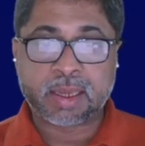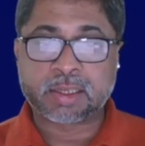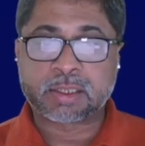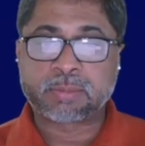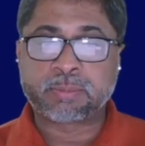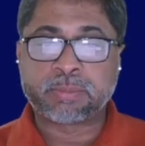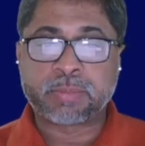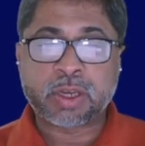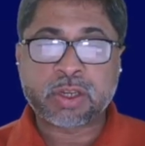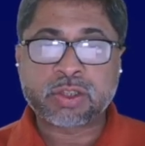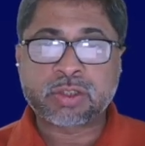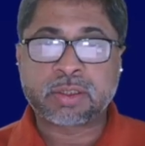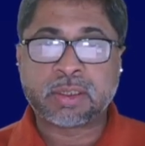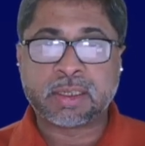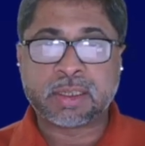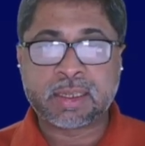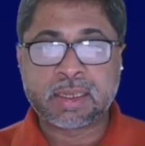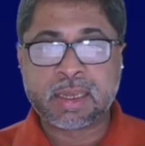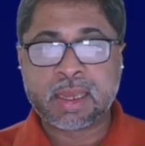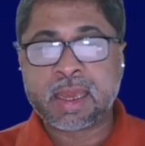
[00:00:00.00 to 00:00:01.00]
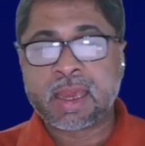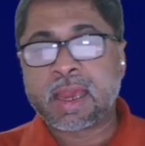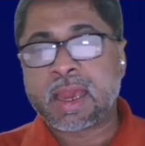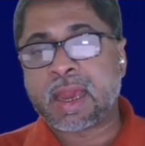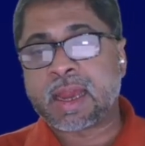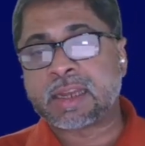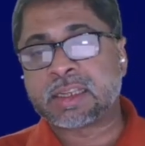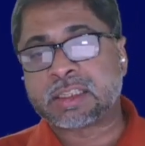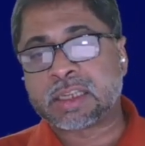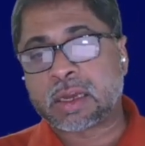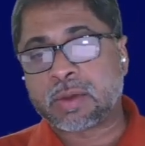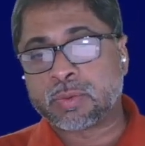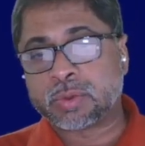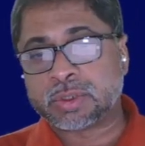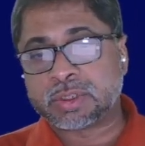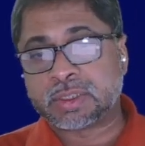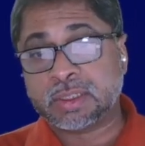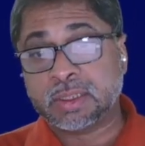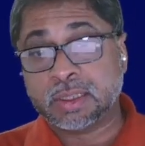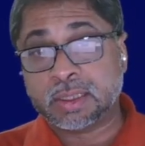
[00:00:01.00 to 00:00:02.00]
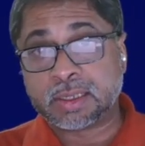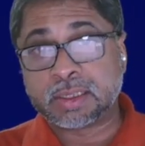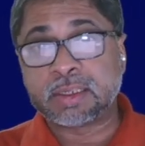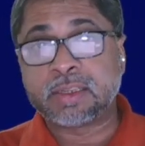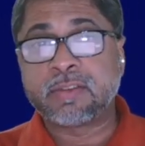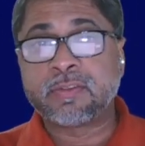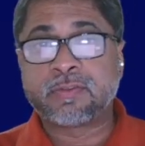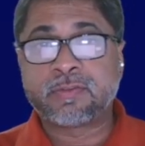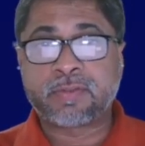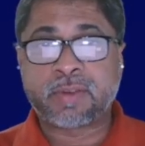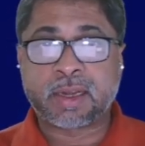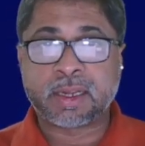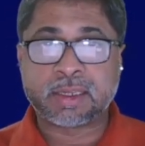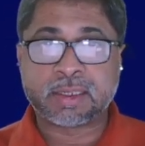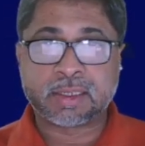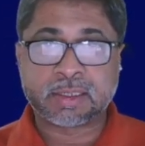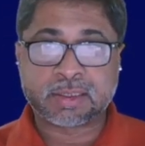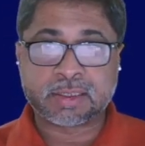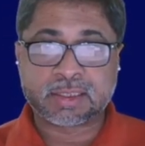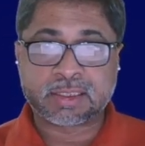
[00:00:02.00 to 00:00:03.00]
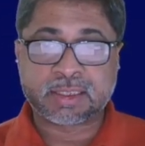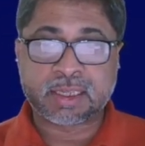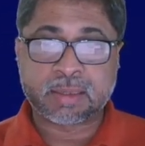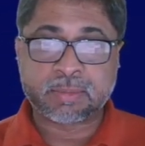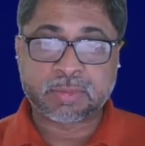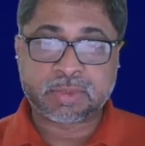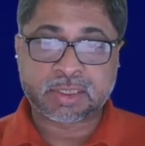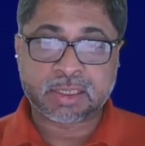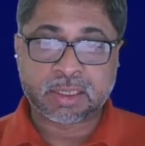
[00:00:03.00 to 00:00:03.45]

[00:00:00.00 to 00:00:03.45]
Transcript: especially as I was learning Fyne at the same